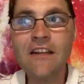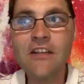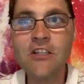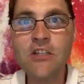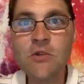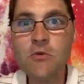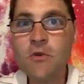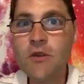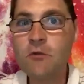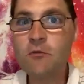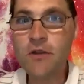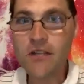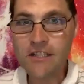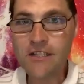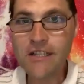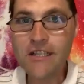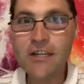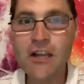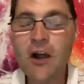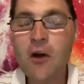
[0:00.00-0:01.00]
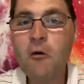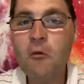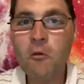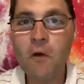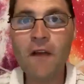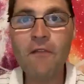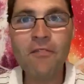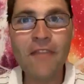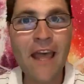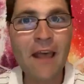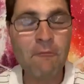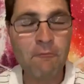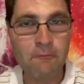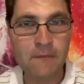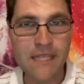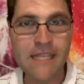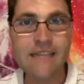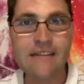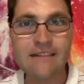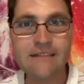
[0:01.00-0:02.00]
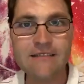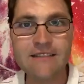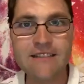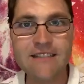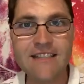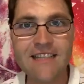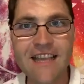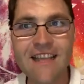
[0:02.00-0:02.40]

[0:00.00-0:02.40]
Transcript: do we really know what that means?